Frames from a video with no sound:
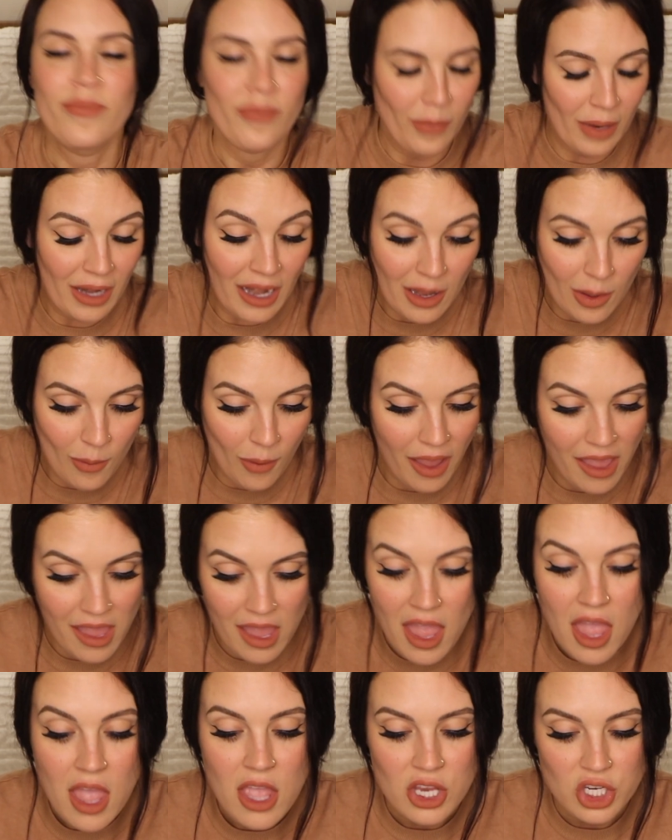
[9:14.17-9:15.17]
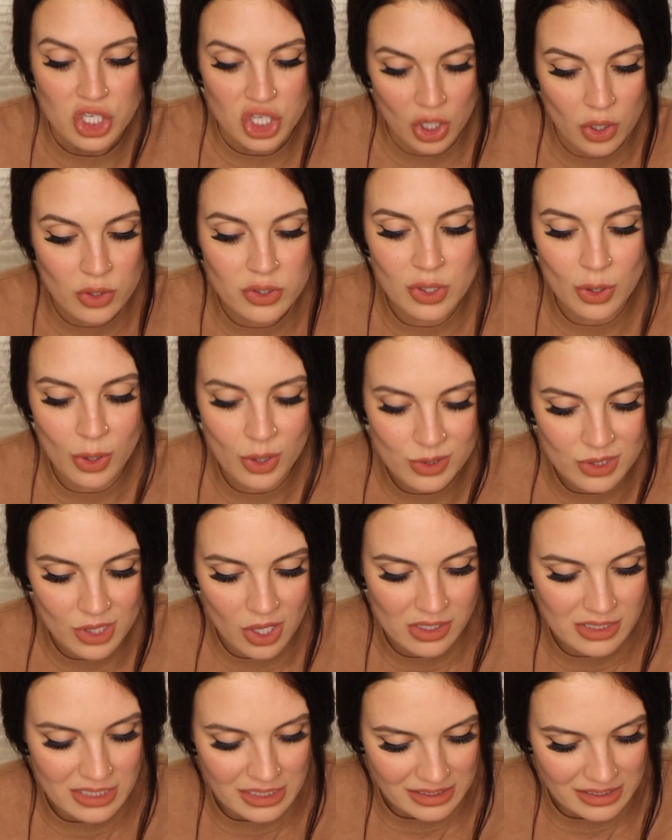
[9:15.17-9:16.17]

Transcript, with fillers: But anyway, she also goes on to